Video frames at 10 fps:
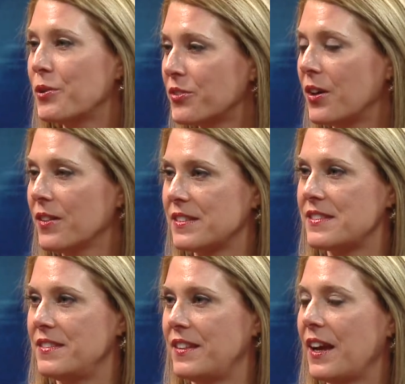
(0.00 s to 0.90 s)
Overall,
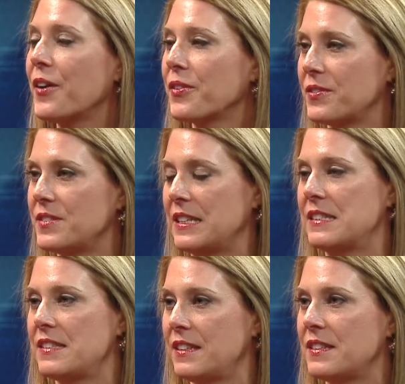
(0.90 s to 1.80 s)
the health of
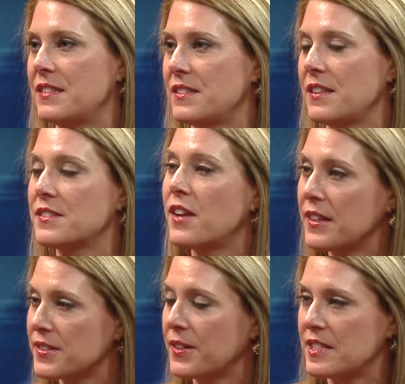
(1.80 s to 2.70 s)
Tennesseans is
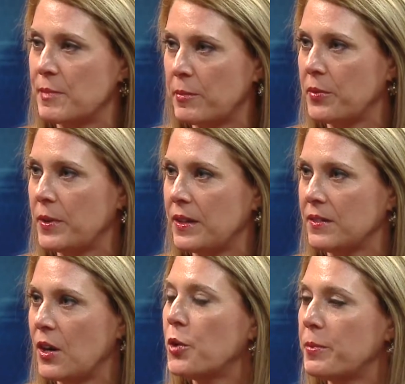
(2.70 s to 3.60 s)
not as good as maybe
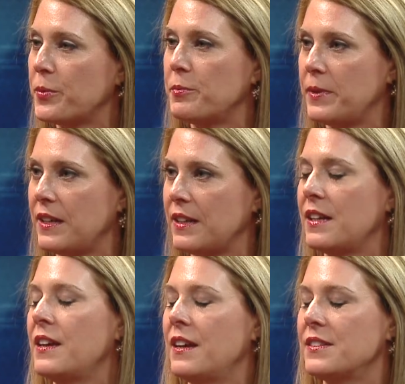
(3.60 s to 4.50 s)
we hope it would be,
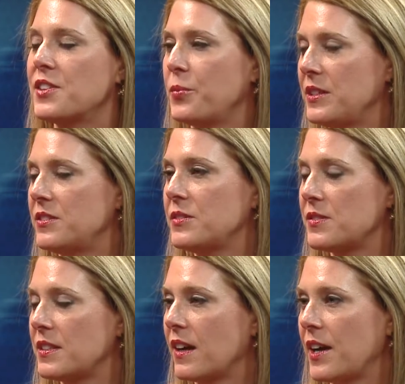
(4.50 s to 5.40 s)
so we
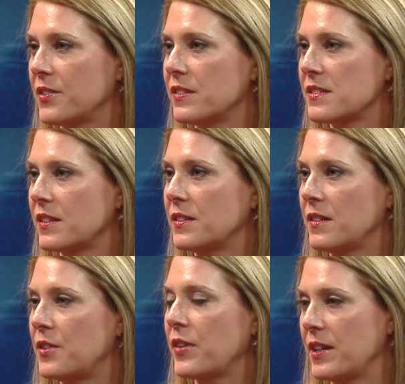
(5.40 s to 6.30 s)
do see a higher risk
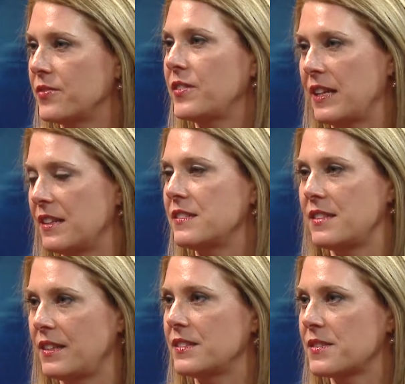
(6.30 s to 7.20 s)
and rate of kidney
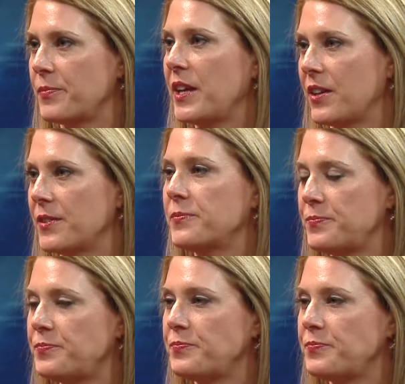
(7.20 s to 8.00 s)
disease here.